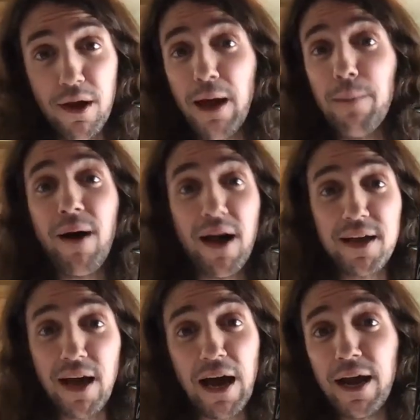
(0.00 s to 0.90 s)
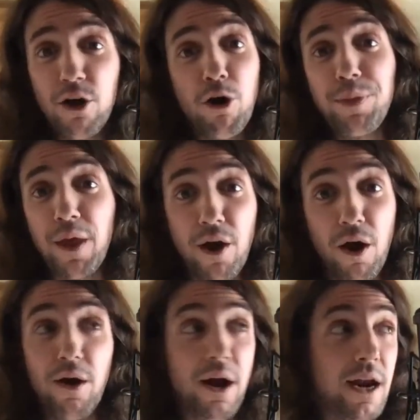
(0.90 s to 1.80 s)
and my God, I hope they
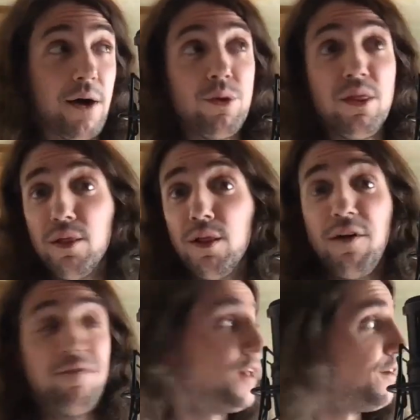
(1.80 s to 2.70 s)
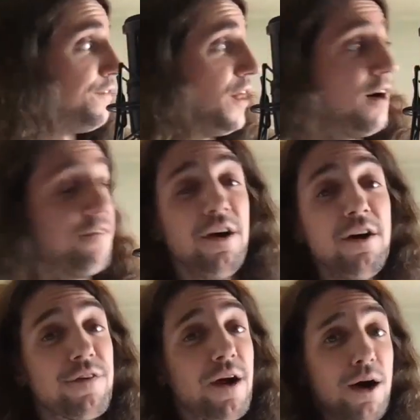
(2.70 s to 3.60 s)
are, and I would love
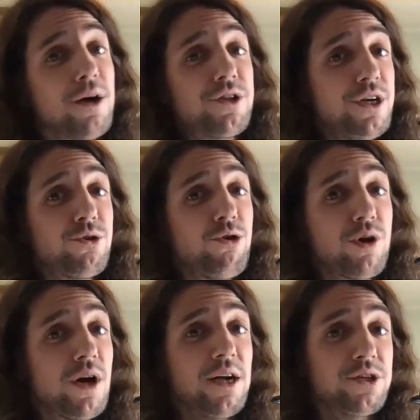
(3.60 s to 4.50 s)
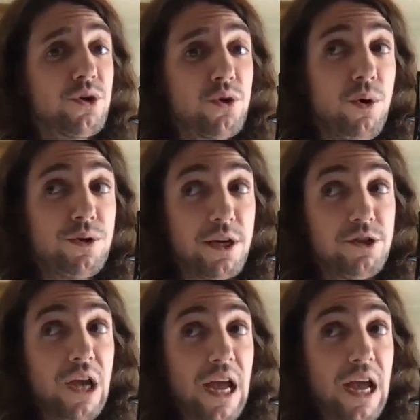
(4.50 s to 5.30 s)
for Alexandria Ocasio-Cortez,